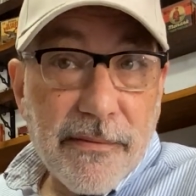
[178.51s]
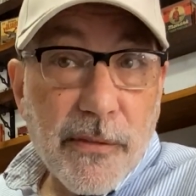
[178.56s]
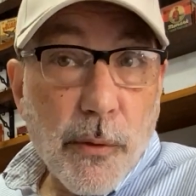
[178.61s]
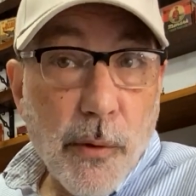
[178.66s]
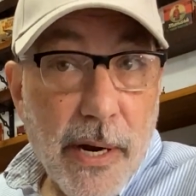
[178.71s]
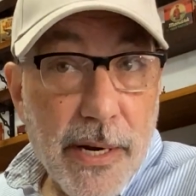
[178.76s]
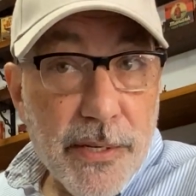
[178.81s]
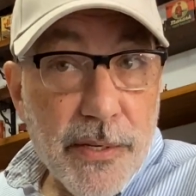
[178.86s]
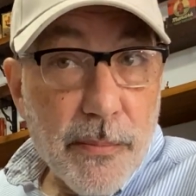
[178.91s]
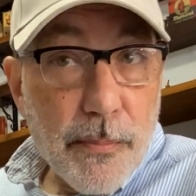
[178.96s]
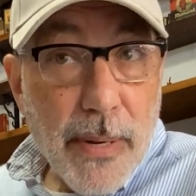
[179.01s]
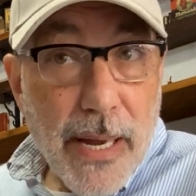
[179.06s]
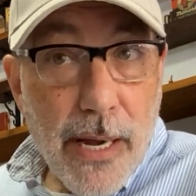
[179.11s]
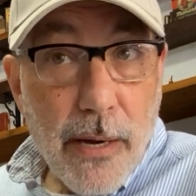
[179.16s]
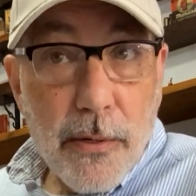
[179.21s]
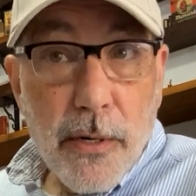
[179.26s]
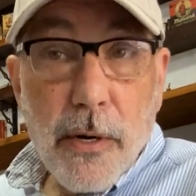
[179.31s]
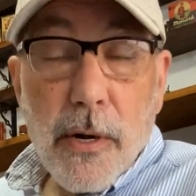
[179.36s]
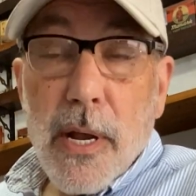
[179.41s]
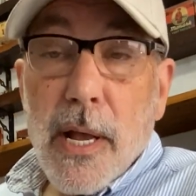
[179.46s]
grains of
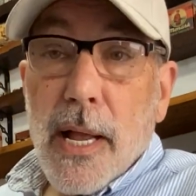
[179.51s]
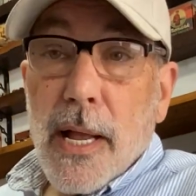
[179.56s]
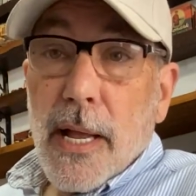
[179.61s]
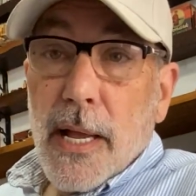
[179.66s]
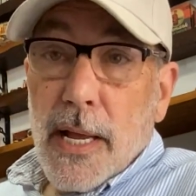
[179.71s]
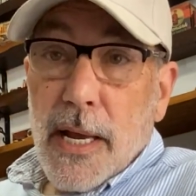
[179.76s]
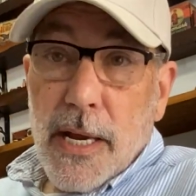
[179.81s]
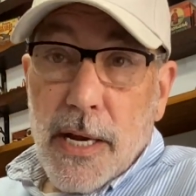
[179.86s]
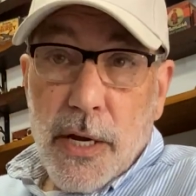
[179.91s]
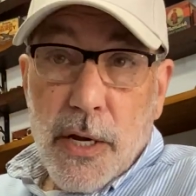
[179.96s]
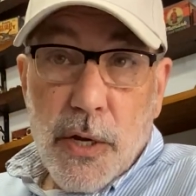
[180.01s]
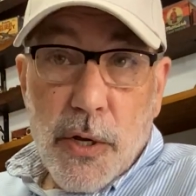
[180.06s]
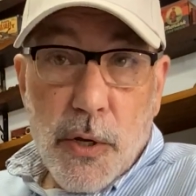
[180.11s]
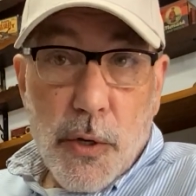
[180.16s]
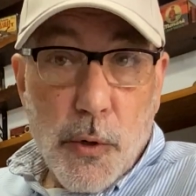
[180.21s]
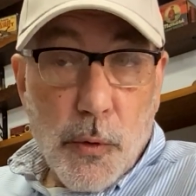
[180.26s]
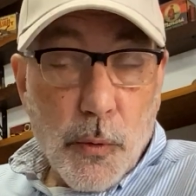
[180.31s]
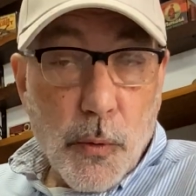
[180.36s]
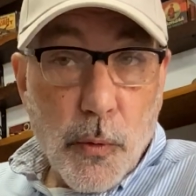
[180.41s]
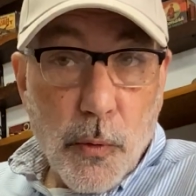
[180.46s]
powder.
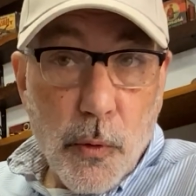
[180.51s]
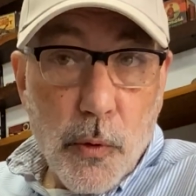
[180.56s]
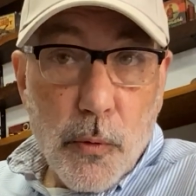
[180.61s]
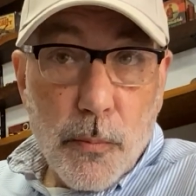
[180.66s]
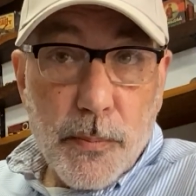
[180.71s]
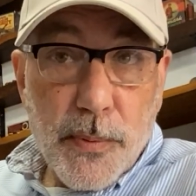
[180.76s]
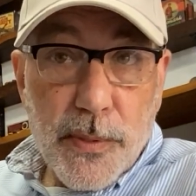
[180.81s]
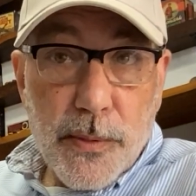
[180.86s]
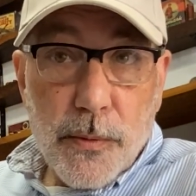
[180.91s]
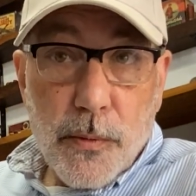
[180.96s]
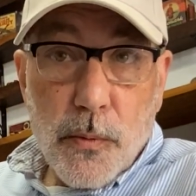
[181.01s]
Your groups